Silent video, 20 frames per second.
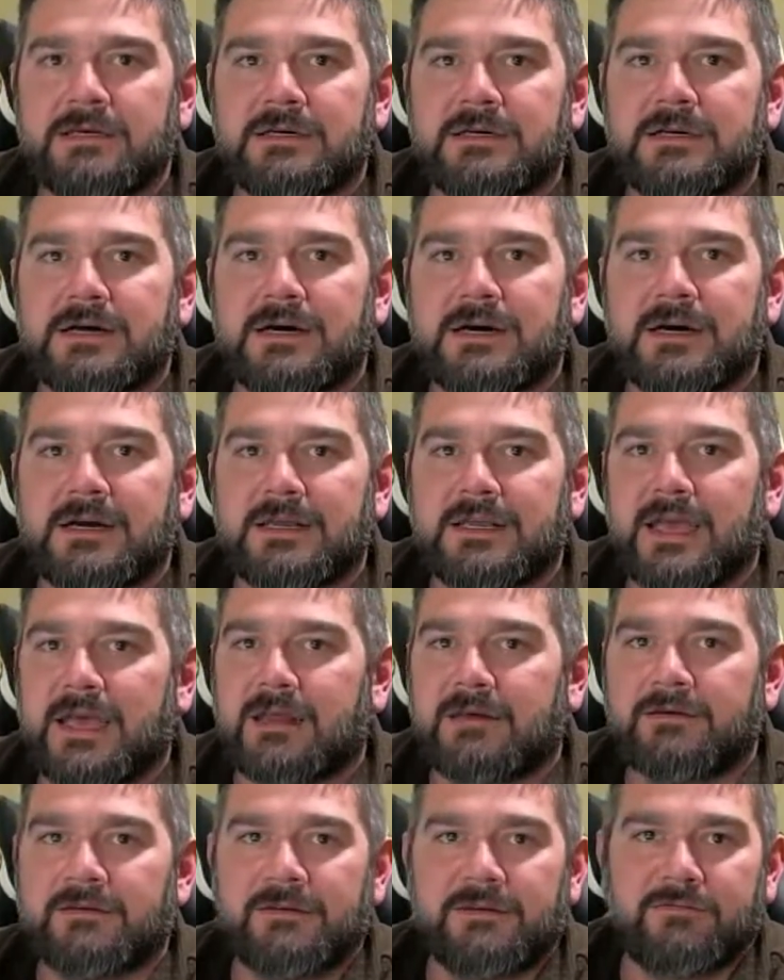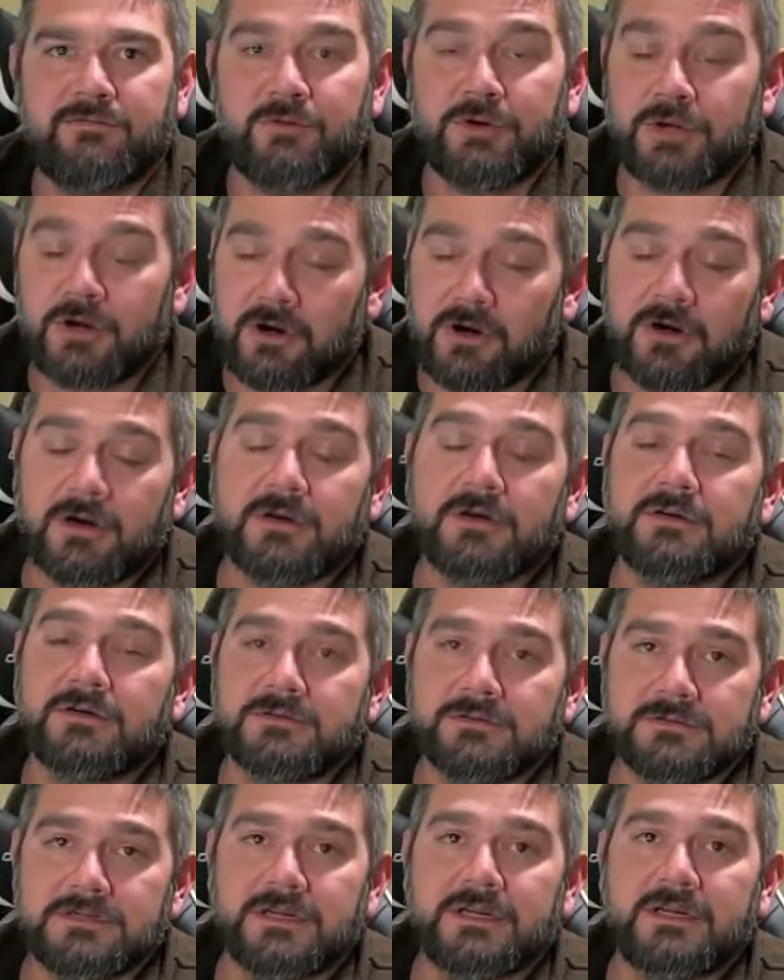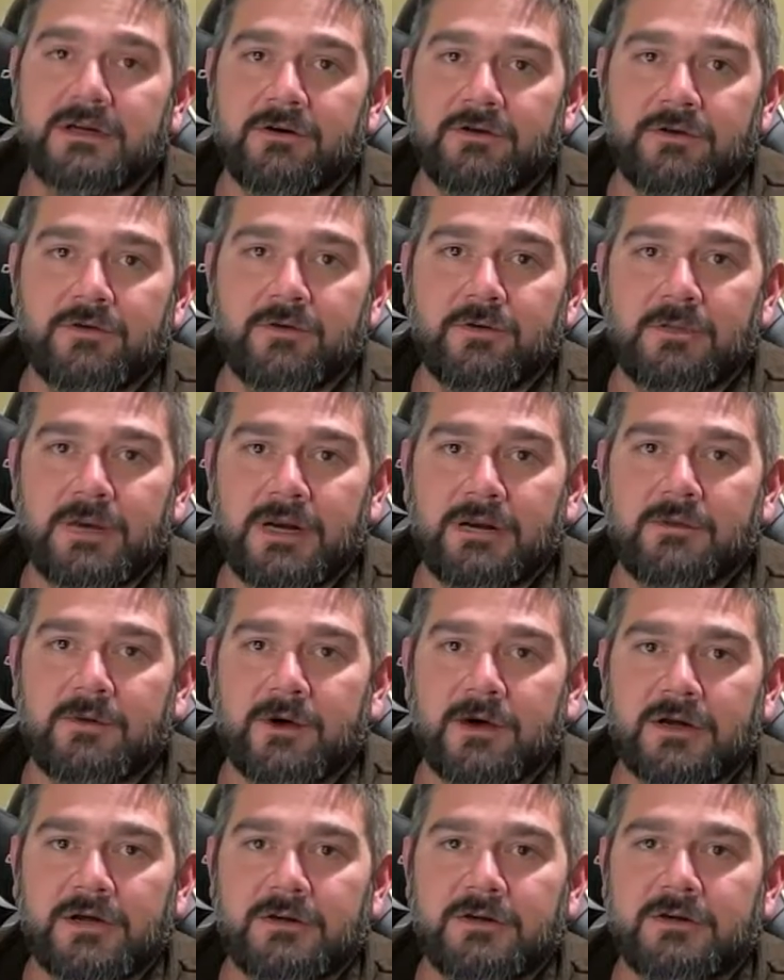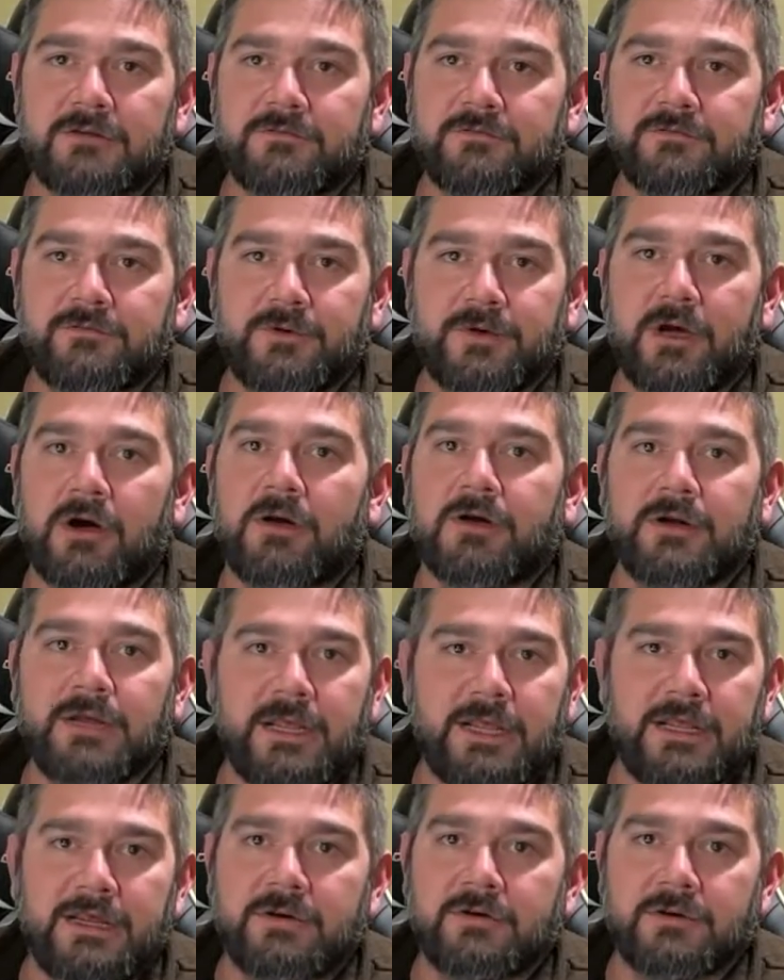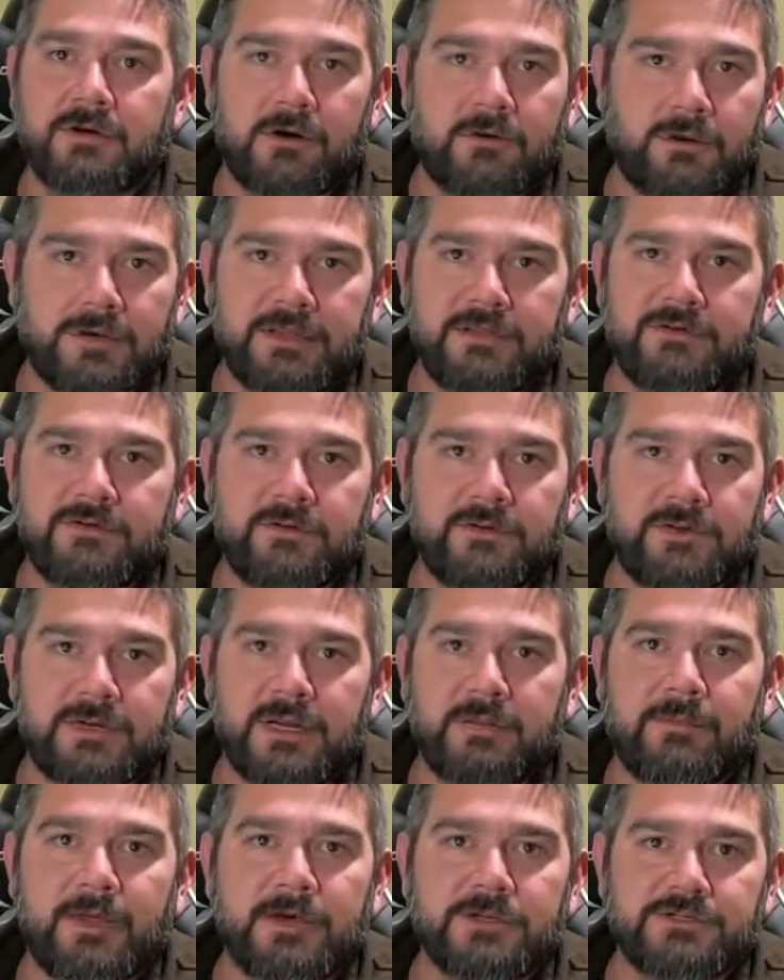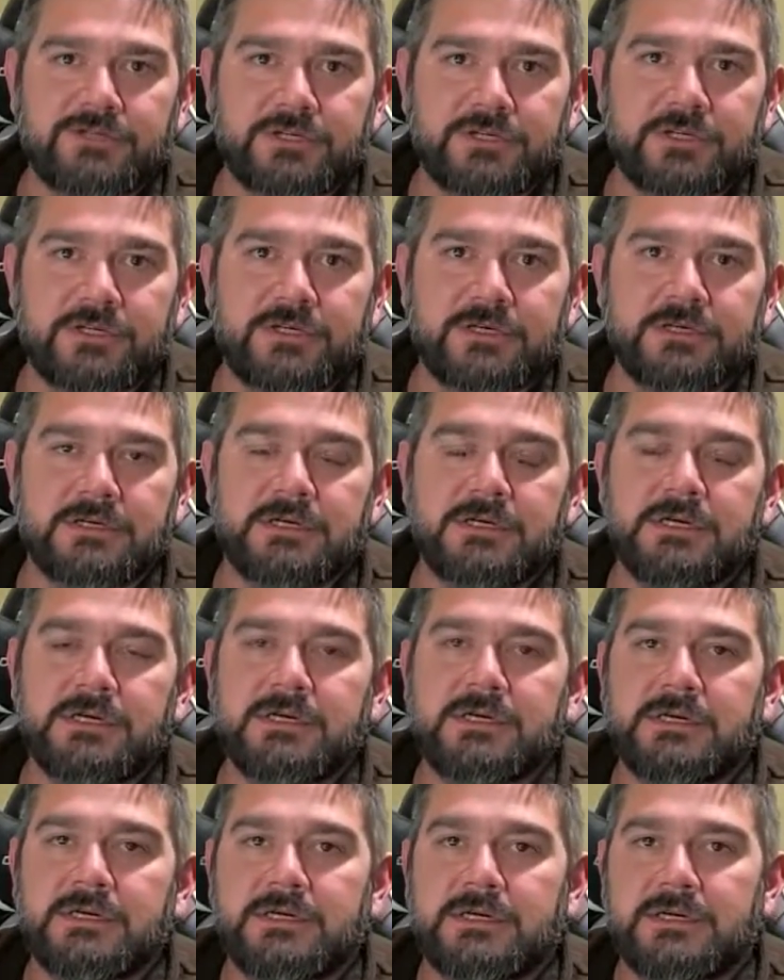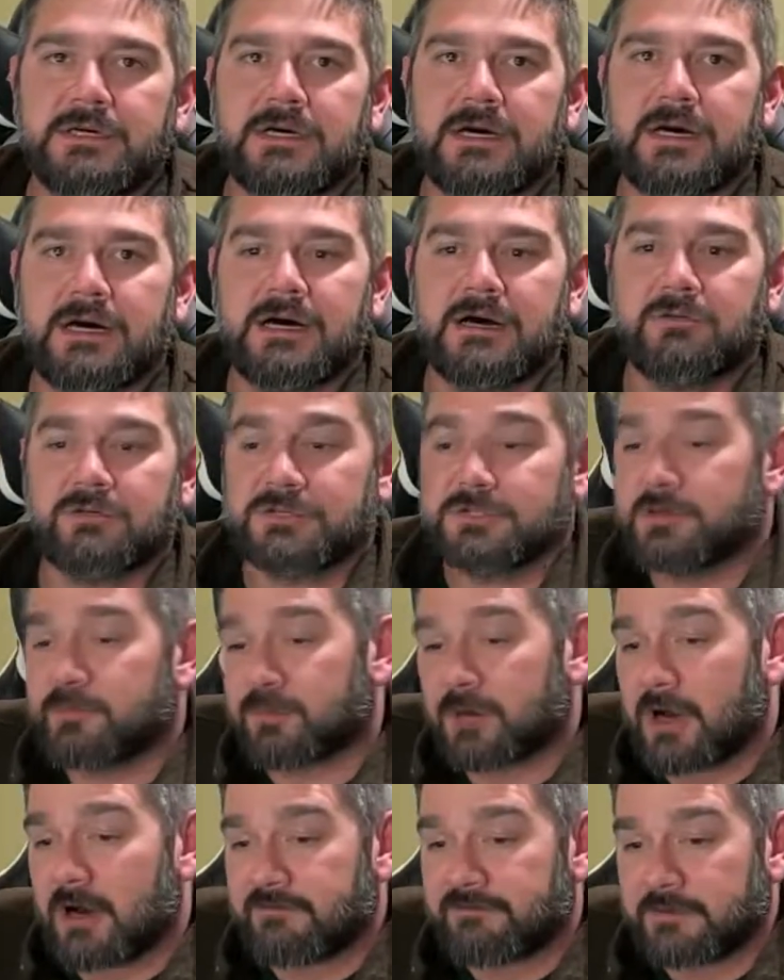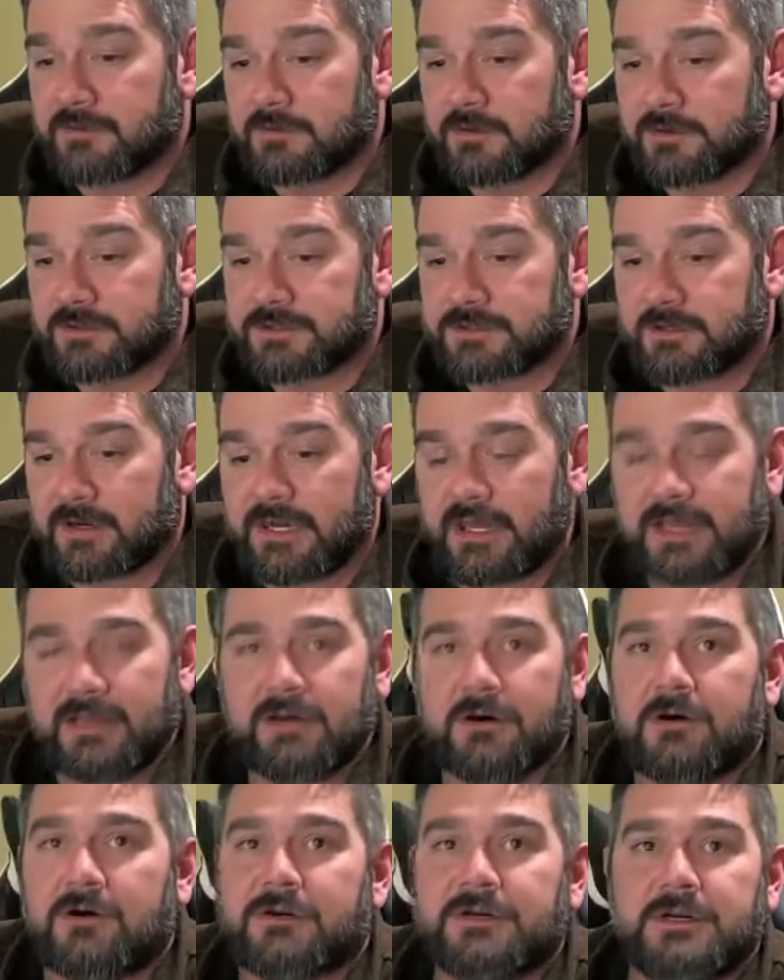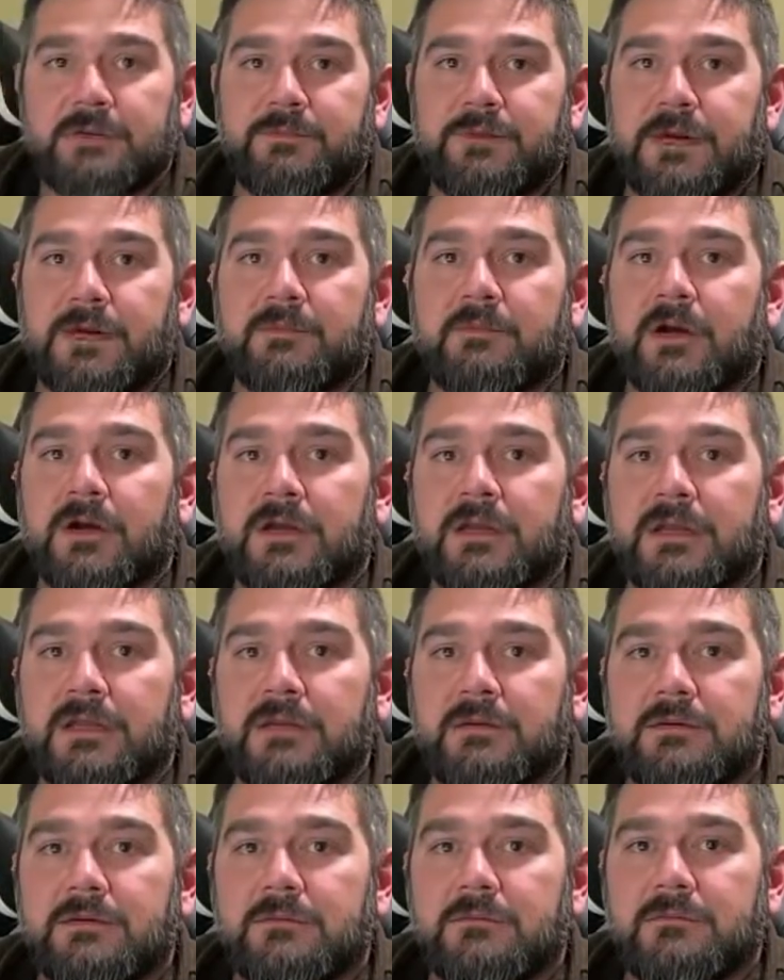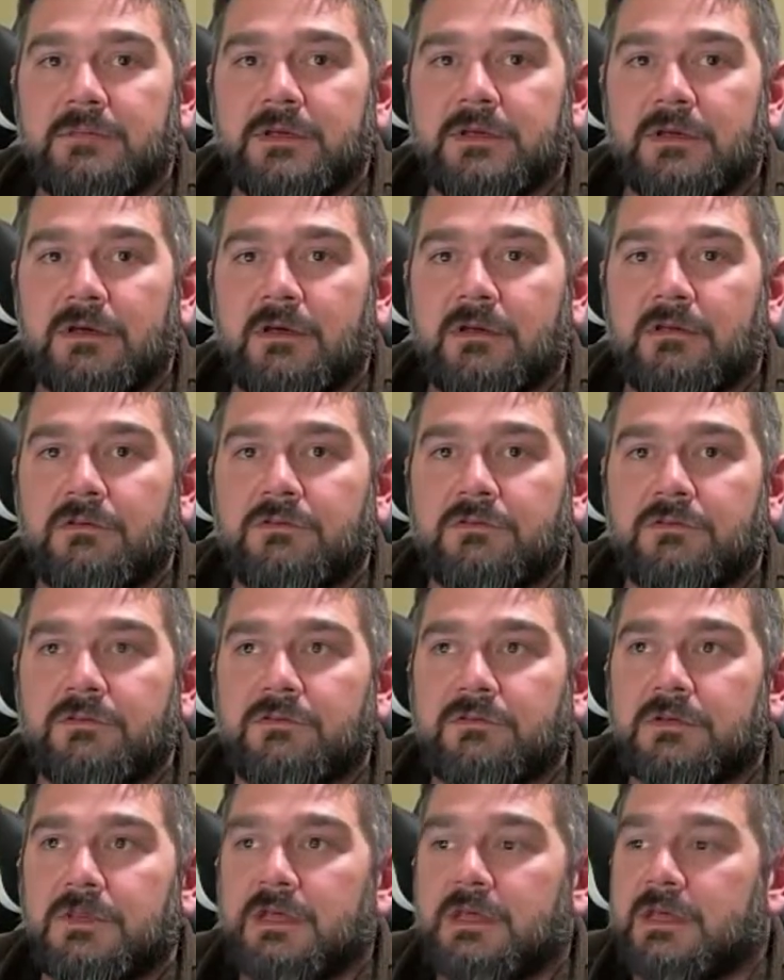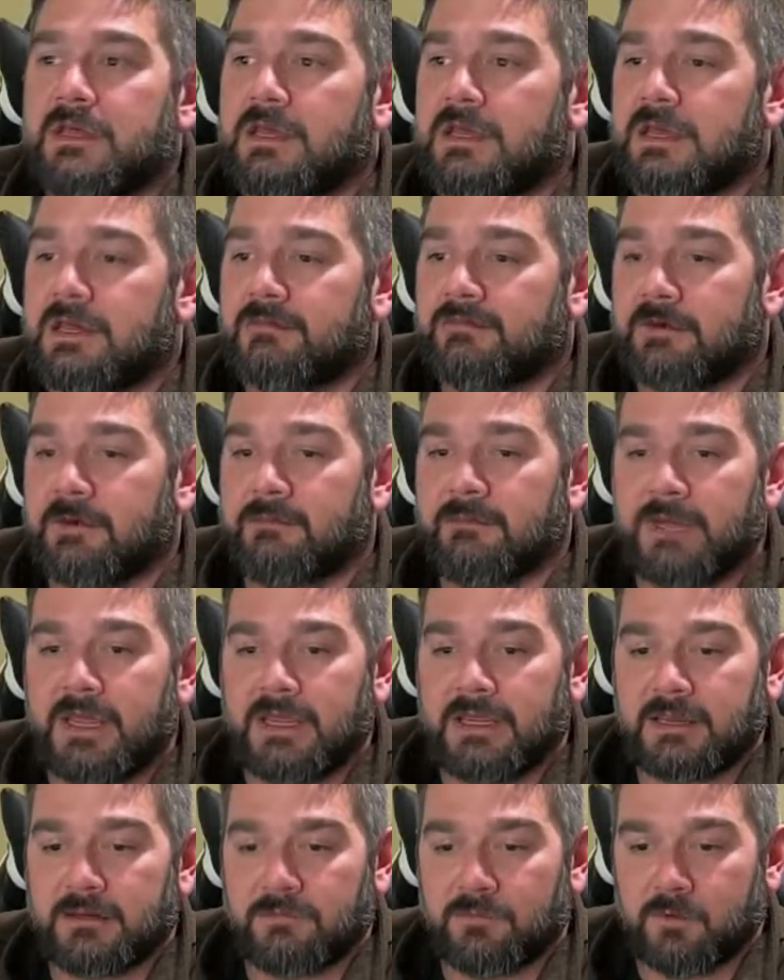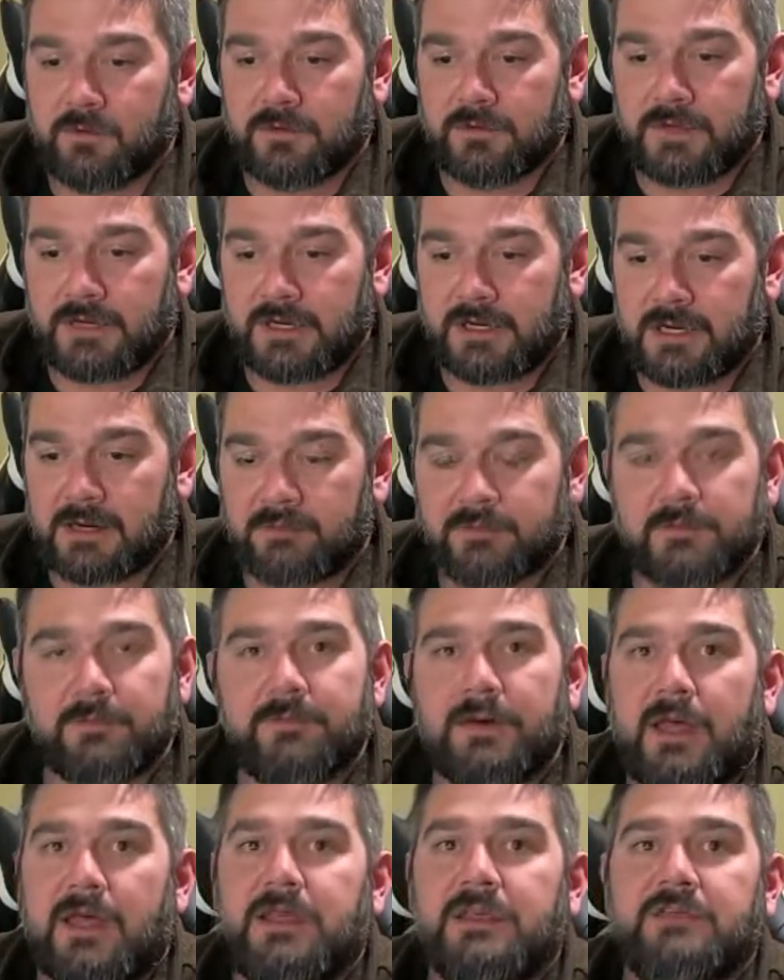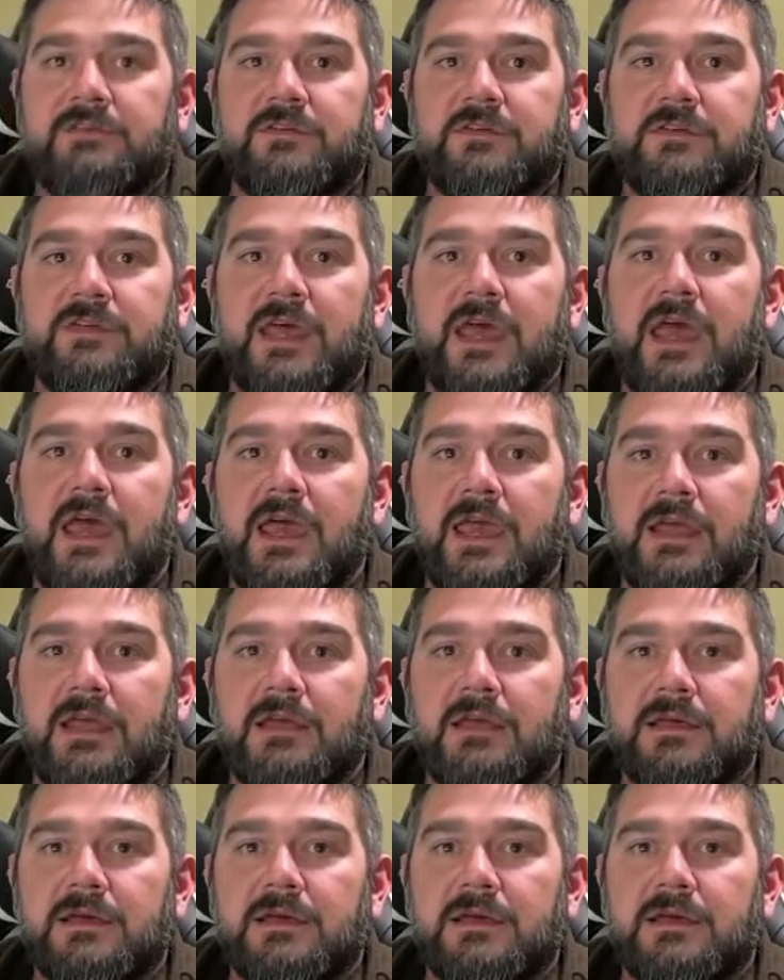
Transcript: Again, if we are going to go into a bear market, or if we are in it or going into it, I'm not sure. We're still profitable, so I hate calling it a bear market, because if I'm making more than a couple pennies a day,